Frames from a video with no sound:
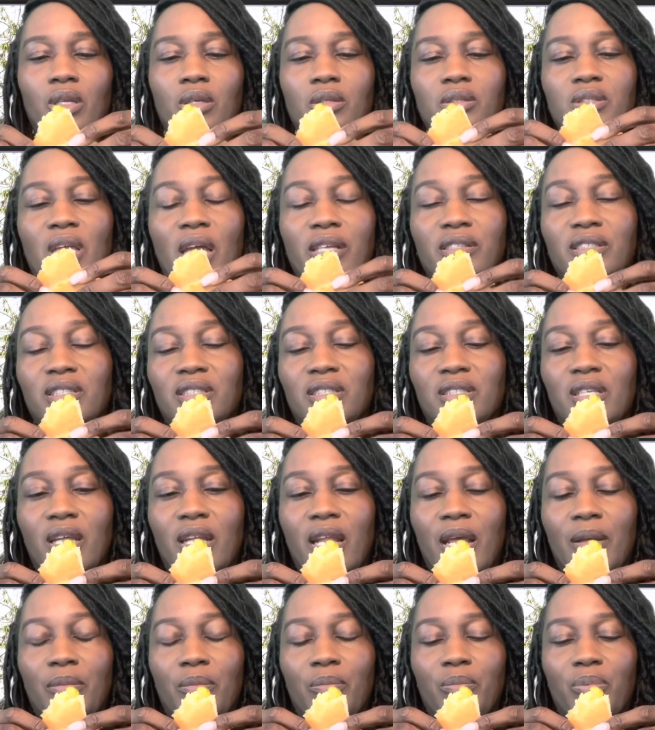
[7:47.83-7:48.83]
So I just thought
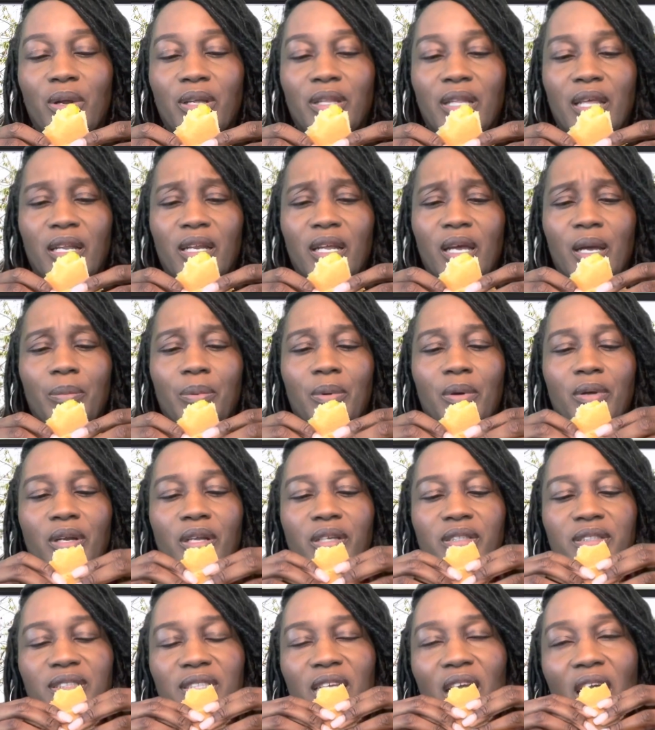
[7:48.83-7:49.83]
I'd bring that up. Hold
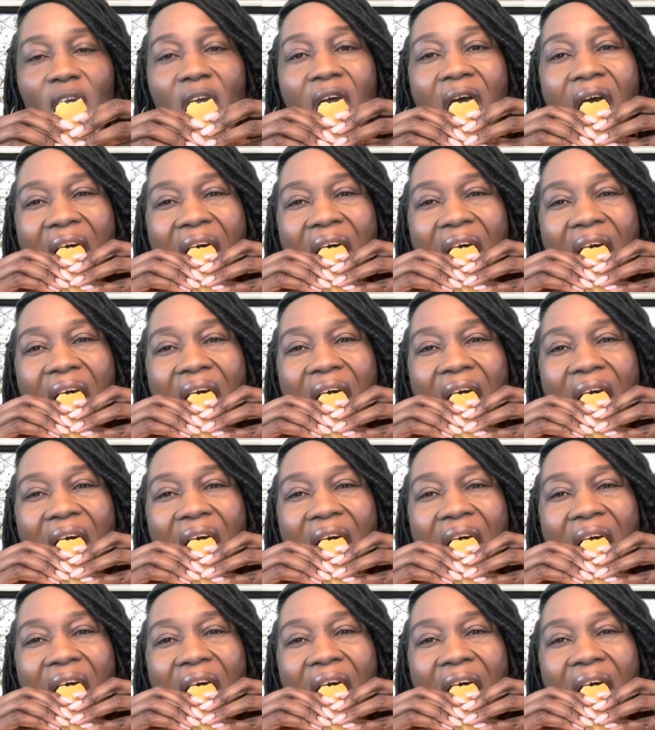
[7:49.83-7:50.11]
on a second.